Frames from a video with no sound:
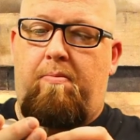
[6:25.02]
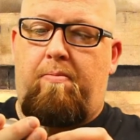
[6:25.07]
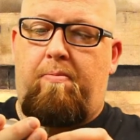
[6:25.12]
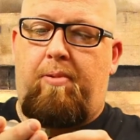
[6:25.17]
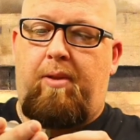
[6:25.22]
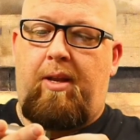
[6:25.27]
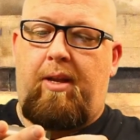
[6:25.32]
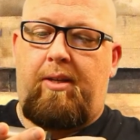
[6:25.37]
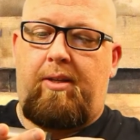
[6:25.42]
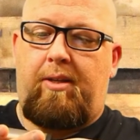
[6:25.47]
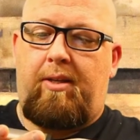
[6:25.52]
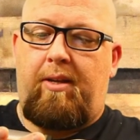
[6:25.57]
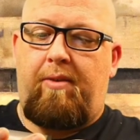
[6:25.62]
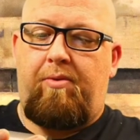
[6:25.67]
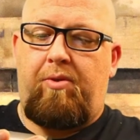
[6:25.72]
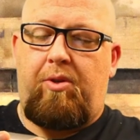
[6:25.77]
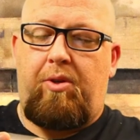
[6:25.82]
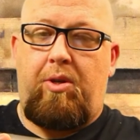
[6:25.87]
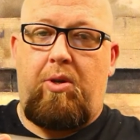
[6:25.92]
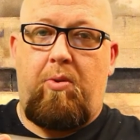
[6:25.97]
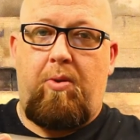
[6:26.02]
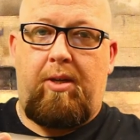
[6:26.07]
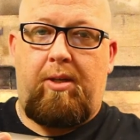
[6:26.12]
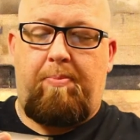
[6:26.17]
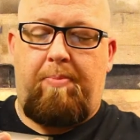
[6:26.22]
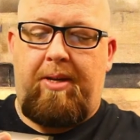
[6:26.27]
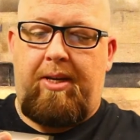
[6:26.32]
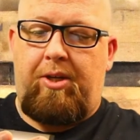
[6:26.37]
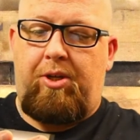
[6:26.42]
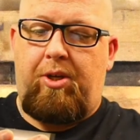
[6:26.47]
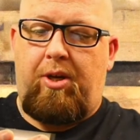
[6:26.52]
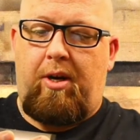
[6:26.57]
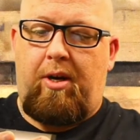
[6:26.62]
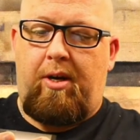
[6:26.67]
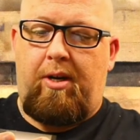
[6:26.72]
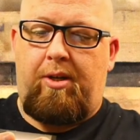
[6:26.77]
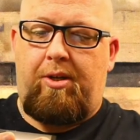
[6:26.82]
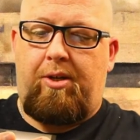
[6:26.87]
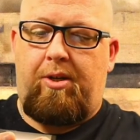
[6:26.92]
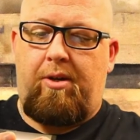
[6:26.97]
Plus gives you USB
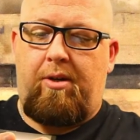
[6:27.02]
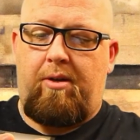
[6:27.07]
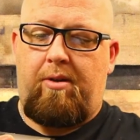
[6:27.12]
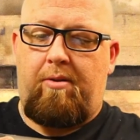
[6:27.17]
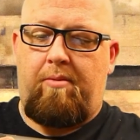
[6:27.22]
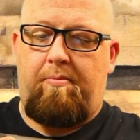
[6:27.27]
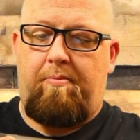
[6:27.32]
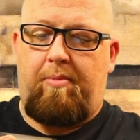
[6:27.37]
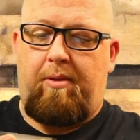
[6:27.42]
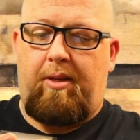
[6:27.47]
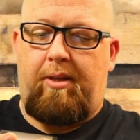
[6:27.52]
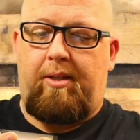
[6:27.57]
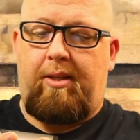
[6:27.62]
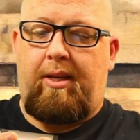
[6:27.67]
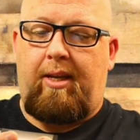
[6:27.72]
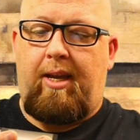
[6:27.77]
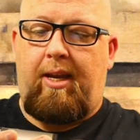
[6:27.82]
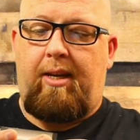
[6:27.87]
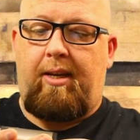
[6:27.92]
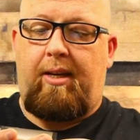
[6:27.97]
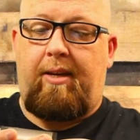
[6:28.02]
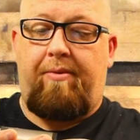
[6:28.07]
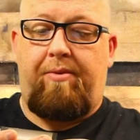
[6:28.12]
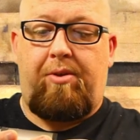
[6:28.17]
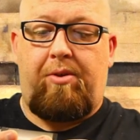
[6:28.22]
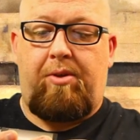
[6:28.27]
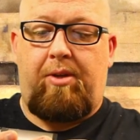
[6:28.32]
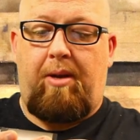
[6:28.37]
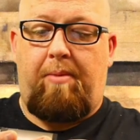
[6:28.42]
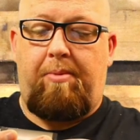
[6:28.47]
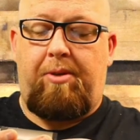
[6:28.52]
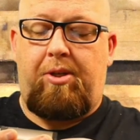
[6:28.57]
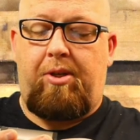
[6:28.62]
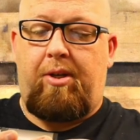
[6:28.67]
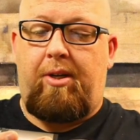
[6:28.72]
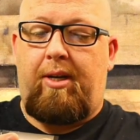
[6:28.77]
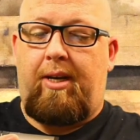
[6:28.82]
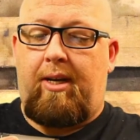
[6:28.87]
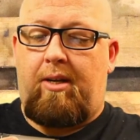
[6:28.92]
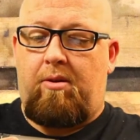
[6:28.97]
charge. Plus again gives you
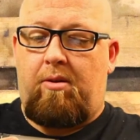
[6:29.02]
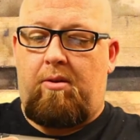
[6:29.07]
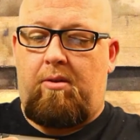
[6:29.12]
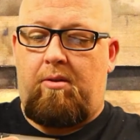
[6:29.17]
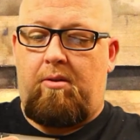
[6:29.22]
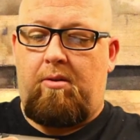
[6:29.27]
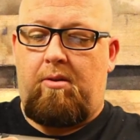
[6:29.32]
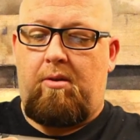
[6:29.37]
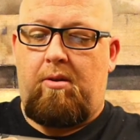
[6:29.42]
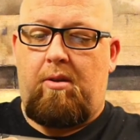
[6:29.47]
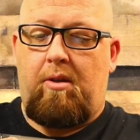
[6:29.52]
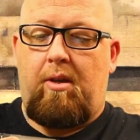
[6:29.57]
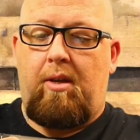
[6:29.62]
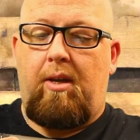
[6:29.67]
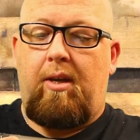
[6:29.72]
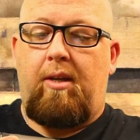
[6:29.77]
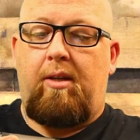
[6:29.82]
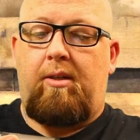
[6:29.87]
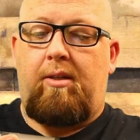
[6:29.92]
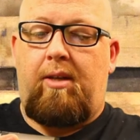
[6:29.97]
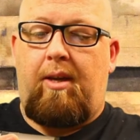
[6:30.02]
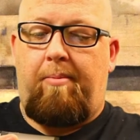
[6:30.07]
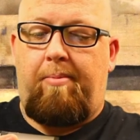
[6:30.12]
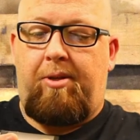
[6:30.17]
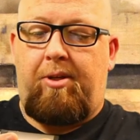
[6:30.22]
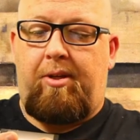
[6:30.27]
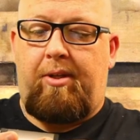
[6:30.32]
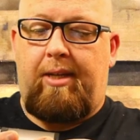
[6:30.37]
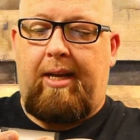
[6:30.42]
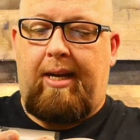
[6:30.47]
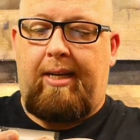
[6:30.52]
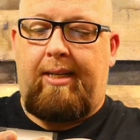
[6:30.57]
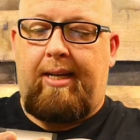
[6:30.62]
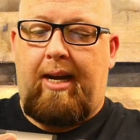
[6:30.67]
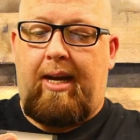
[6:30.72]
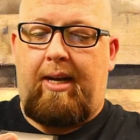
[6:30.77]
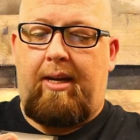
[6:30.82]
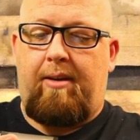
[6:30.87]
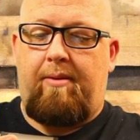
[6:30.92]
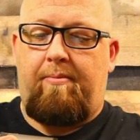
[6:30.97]
temperature nickel, temperature
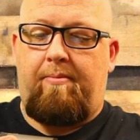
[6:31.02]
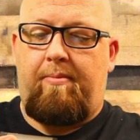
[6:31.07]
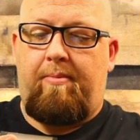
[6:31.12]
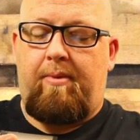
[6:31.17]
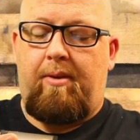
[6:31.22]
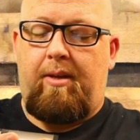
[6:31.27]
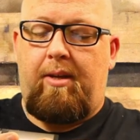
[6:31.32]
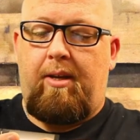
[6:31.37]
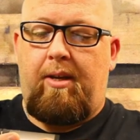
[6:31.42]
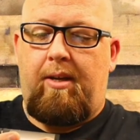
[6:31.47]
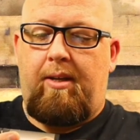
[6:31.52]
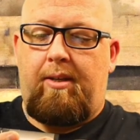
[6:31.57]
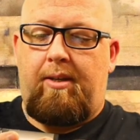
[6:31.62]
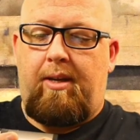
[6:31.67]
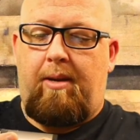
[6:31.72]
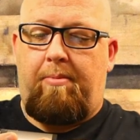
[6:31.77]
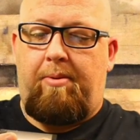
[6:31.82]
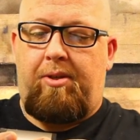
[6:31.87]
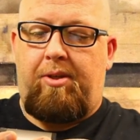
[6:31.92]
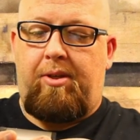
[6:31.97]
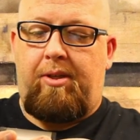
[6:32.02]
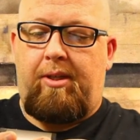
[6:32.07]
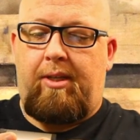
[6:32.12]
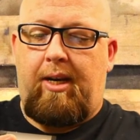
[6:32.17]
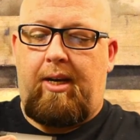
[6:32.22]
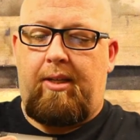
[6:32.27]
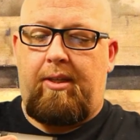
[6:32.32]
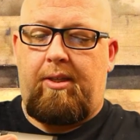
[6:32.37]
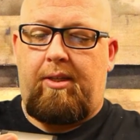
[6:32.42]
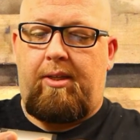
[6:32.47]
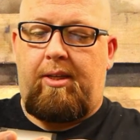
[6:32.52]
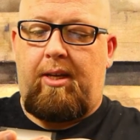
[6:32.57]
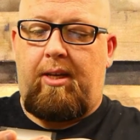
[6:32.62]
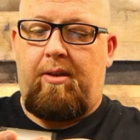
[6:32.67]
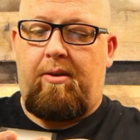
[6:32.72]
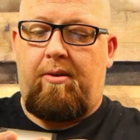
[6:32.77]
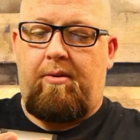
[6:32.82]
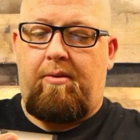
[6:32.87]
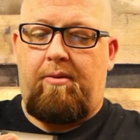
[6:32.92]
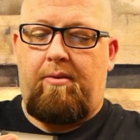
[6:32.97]
titanium, temperature stainless
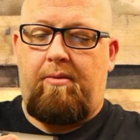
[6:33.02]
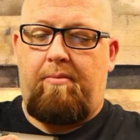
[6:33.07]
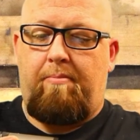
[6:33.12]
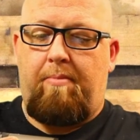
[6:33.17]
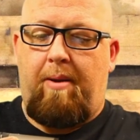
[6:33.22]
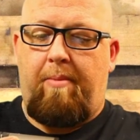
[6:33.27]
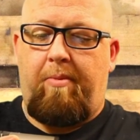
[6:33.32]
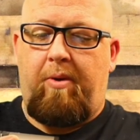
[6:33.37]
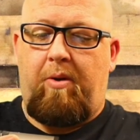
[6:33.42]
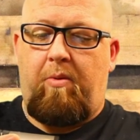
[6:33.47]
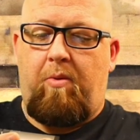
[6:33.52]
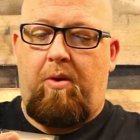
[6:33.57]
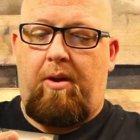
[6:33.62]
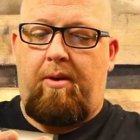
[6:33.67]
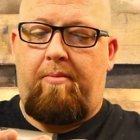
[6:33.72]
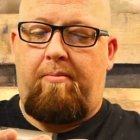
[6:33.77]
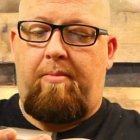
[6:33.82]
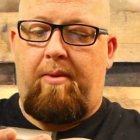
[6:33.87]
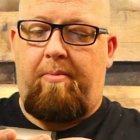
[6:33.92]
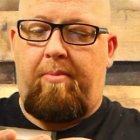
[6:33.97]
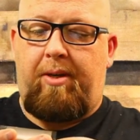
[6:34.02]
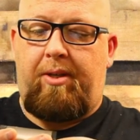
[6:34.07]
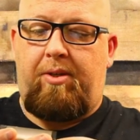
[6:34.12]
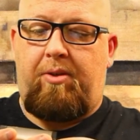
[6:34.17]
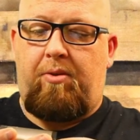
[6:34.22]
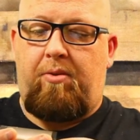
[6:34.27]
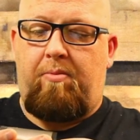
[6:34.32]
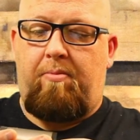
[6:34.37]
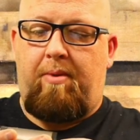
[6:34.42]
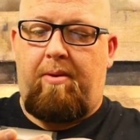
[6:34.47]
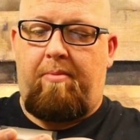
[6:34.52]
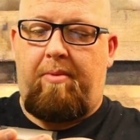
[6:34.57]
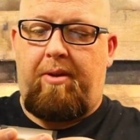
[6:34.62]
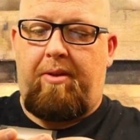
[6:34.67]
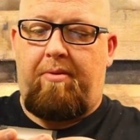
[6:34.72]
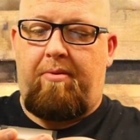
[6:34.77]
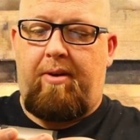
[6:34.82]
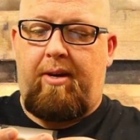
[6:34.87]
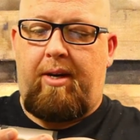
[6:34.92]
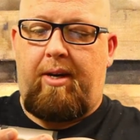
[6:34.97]
steel, memory 1, memory 2, memory
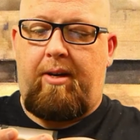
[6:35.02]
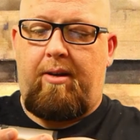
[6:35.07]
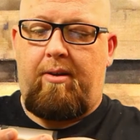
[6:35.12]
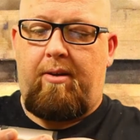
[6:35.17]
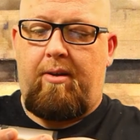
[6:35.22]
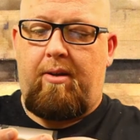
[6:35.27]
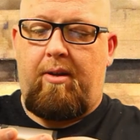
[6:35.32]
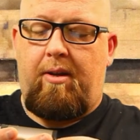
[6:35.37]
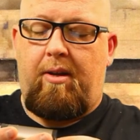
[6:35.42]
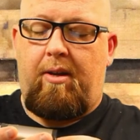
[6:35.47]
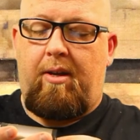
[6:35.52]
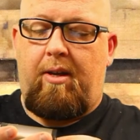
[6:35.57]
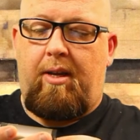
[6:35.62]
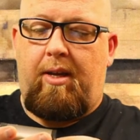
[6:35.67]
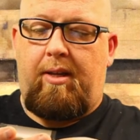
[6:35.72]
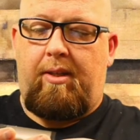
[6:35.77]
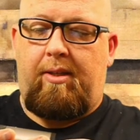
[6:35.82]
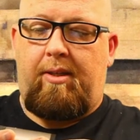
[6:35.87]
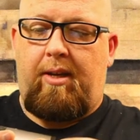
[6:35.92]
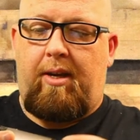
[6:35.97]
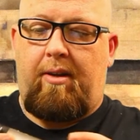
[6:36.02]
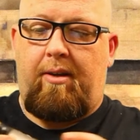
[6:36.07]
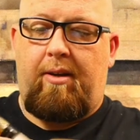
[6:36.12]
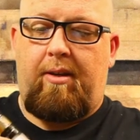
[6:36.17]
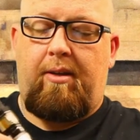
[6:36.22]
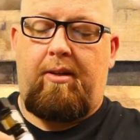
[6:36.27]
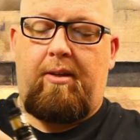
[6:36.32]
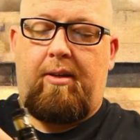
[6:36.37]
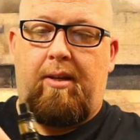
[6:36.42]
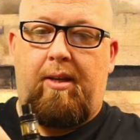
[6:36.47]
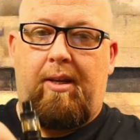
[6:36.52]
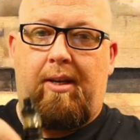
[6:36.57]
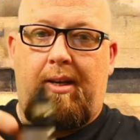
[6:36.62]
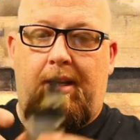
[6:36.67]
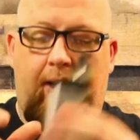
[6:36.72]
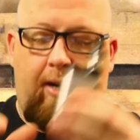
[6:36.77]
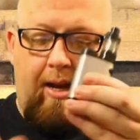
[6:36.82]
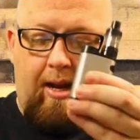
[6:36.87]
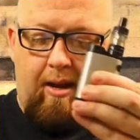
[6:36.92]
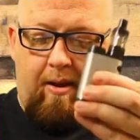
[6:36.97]
3, etc.
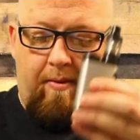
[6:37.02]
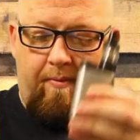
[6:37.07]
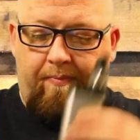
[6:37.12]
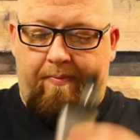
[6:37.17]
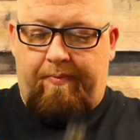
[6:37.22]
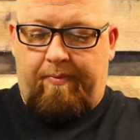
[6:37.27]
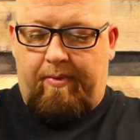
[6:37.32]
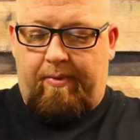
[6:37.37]
Now,